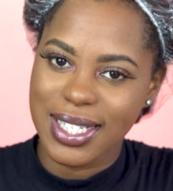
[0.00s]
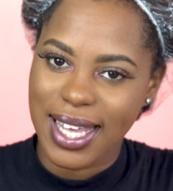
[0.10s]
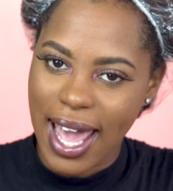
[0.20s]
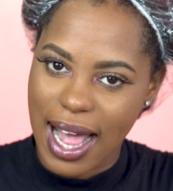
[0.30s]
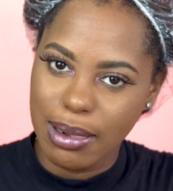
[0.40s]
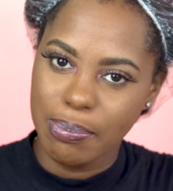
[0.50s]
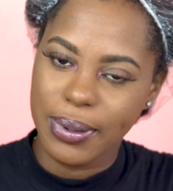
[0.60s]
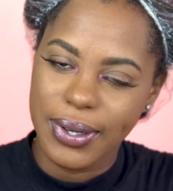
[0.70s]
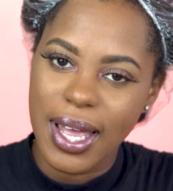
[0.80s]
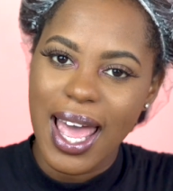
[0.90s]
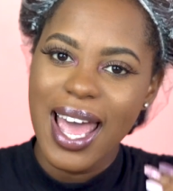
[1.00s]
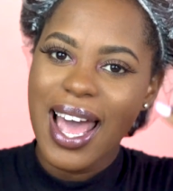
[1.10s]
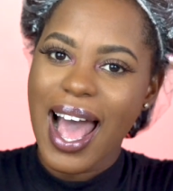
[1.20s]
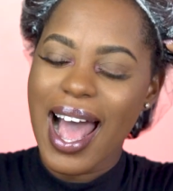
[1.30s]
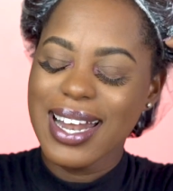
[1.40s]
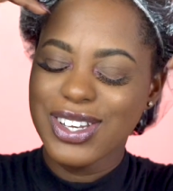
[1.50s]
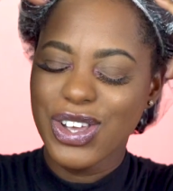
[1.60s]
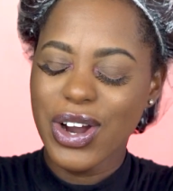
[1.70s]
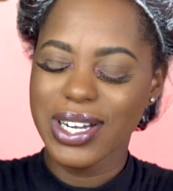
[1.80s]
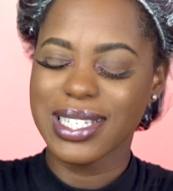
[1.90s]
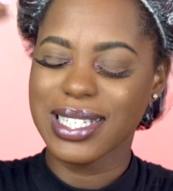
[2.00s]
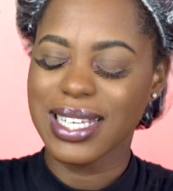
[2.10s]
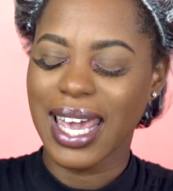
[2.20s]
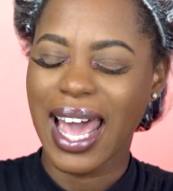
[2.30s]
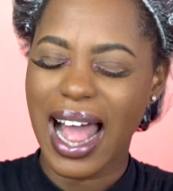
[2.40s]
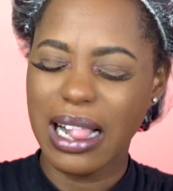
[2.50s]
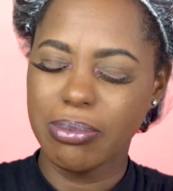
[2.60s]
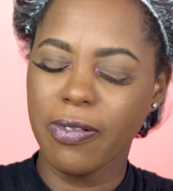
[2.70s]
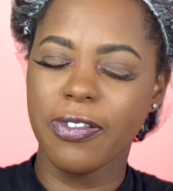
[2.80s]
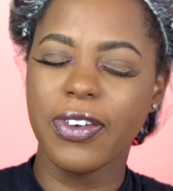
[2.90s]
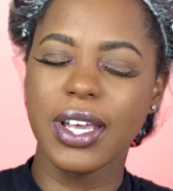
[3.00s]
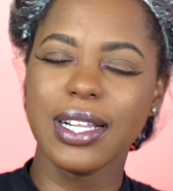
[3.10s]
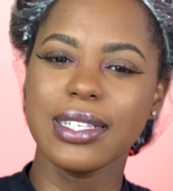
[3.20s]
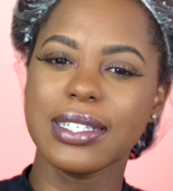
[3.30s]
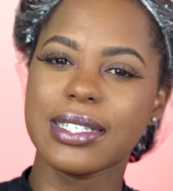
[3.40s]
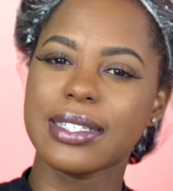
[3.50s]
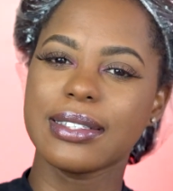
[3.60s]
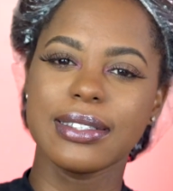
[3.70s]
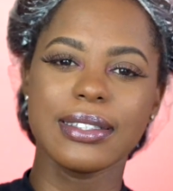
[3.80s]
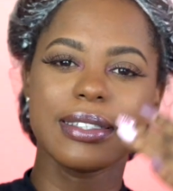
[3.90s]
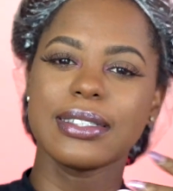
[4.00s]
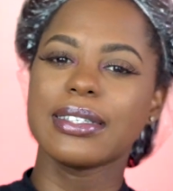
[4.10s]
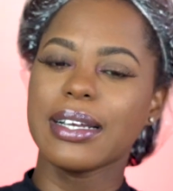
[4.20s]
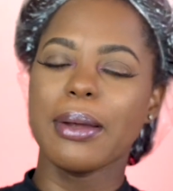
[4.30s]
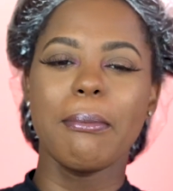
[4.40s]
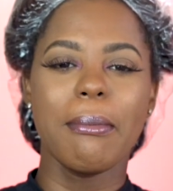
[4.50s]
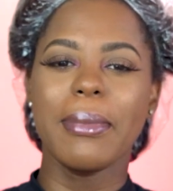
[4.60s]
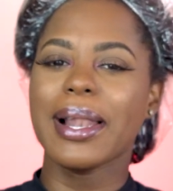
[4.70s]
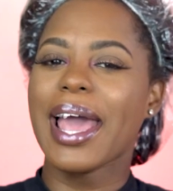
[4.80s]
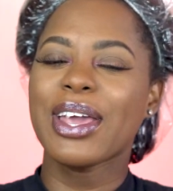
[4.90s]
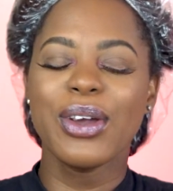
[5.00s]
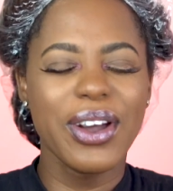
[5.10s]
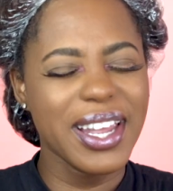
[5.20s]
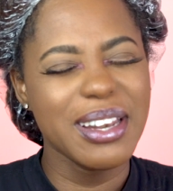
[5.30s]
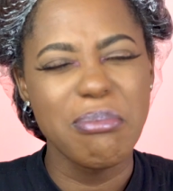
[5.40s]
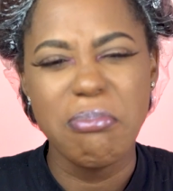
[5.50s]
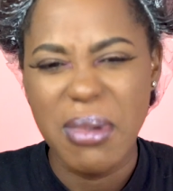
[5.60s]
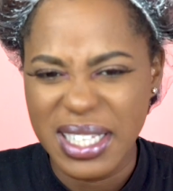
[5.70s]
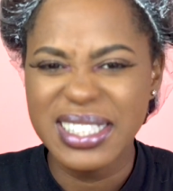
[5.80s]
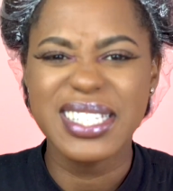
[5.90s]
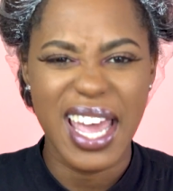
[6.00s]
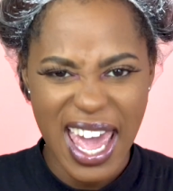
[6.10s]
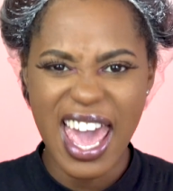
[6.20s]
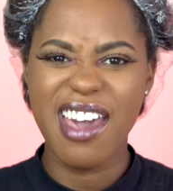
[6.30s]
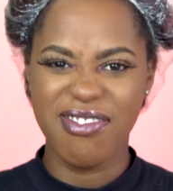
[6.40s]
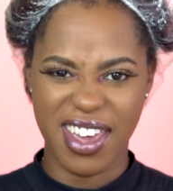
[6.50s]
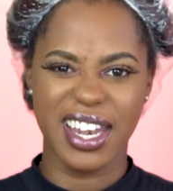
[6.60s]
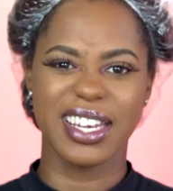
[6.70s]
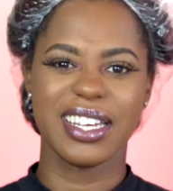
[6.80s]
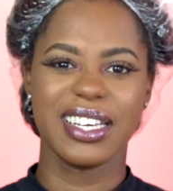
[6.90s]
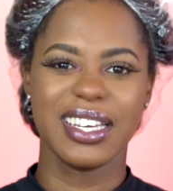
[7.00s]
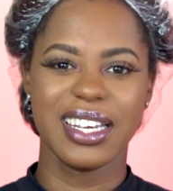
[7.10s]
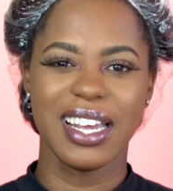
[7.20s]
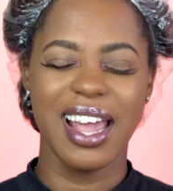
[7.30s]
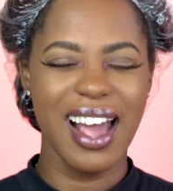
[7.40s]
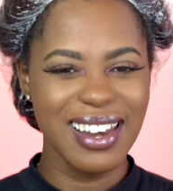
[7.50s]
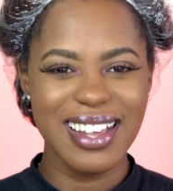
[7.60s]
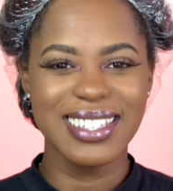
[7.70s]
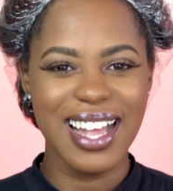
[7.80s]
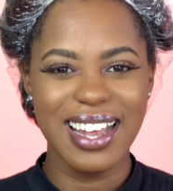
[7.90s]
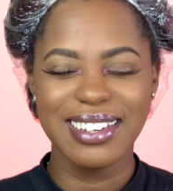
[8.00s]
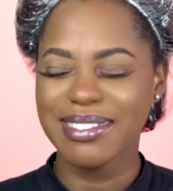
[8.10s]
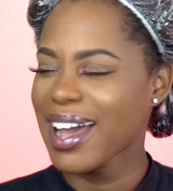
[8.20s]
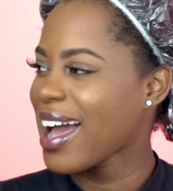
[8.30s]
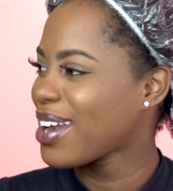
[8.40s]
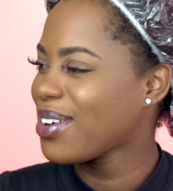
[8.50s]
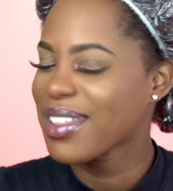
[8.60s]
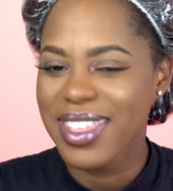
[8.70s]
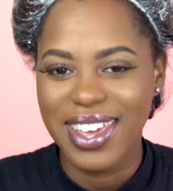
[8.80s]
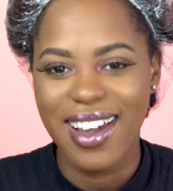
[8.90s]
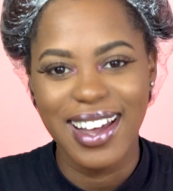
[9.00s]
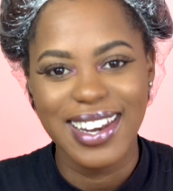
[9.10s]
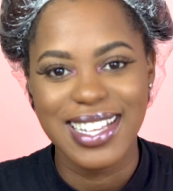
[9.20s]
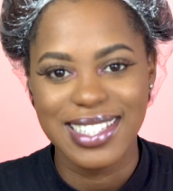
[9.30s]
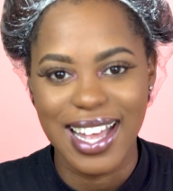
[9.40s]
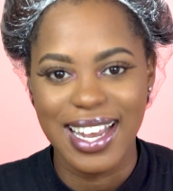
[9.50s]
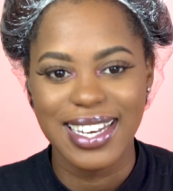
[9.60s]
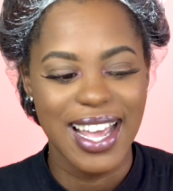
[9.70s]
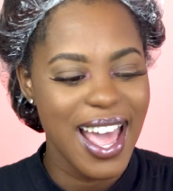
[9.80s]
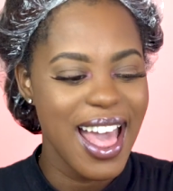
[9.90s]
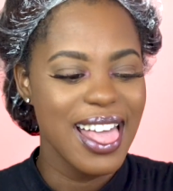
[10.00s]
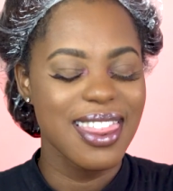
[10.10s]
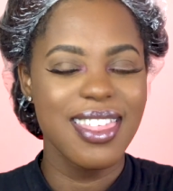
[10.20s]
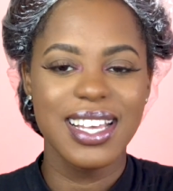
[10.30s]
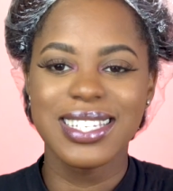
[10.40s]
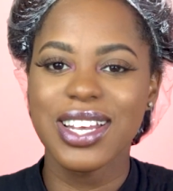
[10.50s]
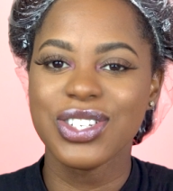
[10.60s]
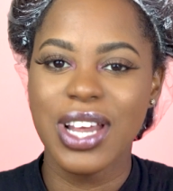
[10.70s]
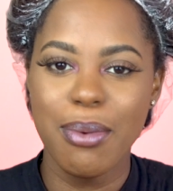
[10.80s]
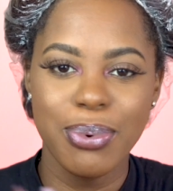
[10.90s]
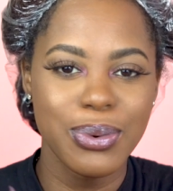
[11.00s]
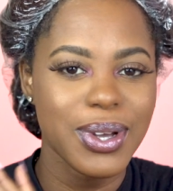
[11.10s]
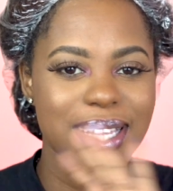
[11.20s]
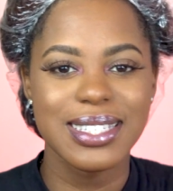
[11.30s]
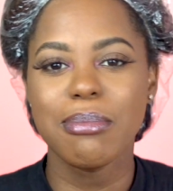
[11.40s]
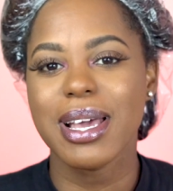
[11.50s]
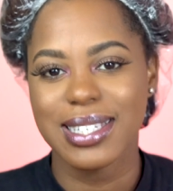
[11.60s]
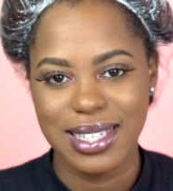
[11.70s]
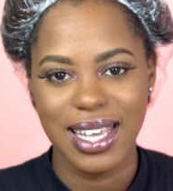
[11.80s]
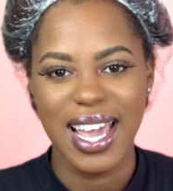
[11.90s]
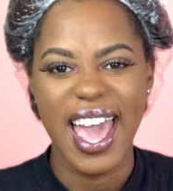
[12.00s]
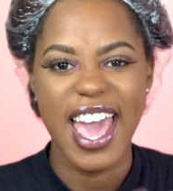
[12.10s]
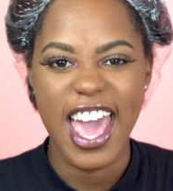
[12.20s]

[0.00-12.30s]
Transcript: scalp, and your scalp feels like you're in mint heaven. You understand? I don't think you understand. This shampoo is the best thing